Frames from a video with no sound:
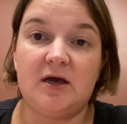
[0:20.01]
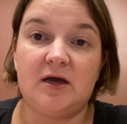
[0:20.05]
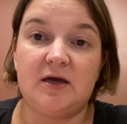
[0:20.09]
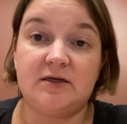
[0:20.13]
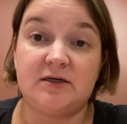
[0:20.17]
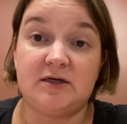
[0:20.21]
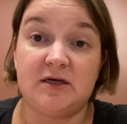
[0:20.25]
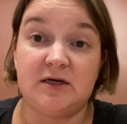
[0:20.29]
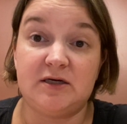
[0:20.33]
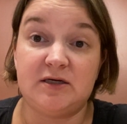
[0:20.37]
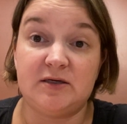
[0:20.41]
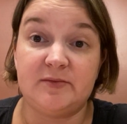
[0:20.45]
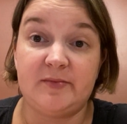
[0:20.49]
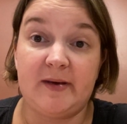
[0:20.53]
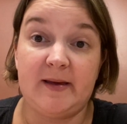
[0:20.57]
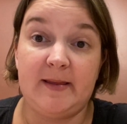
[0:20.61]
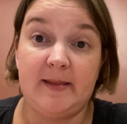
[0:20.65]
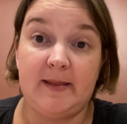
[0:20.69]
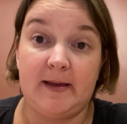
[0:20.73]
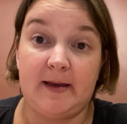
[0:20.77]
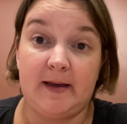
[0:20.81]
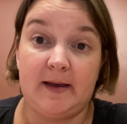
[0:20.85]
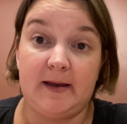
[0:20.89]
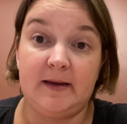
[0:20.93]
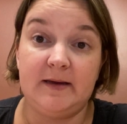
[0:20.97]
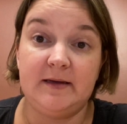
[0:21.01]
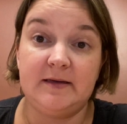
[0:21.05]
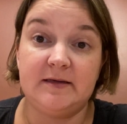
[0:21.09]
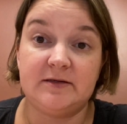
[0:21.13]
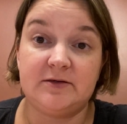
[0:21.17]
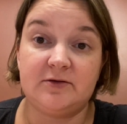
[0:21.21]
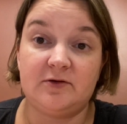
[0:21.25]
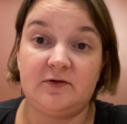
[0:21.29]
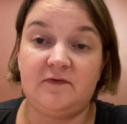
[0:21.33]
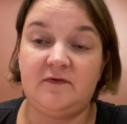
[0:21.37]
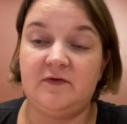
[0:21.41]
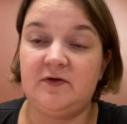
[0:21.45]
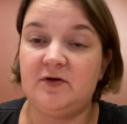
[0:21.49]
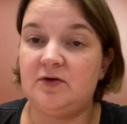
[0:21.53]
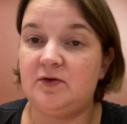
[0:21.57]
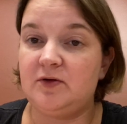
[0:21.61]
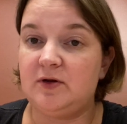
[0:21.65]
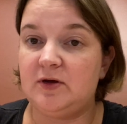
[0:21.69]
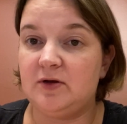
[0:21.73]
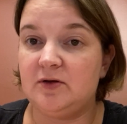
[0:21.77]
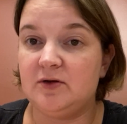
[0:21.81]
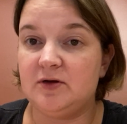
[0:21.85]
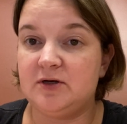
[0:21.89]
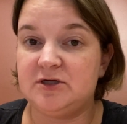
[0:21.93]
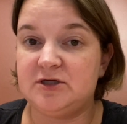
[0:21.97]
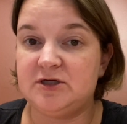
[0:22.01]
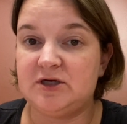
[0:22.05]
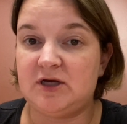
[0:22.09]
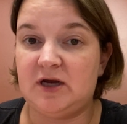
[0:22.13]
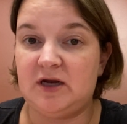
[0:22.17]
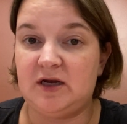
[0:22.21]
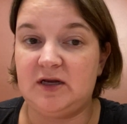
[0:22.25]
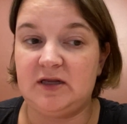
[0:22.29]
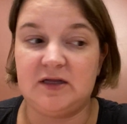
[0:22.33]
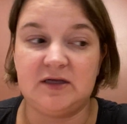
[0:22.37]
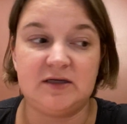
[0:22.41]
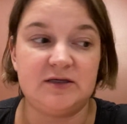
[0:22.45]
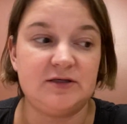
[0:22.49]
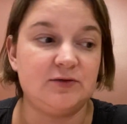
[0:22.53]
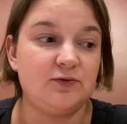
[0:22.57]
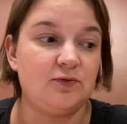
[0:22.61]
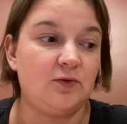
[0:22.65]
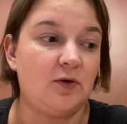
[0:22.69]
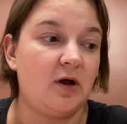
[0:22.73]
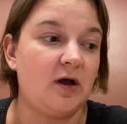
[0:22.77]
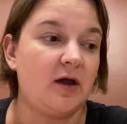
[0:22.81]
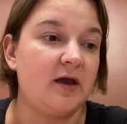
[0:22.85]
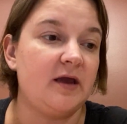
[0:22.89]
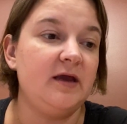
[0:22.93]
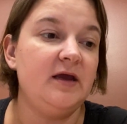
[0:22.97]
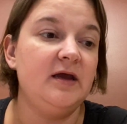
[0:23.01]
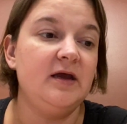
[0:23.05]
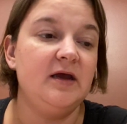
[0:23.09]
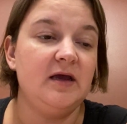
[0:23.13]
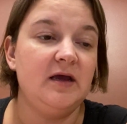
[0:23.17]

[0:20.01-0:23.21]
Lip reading: chained to my leg, so if you do hear a chain, that's why.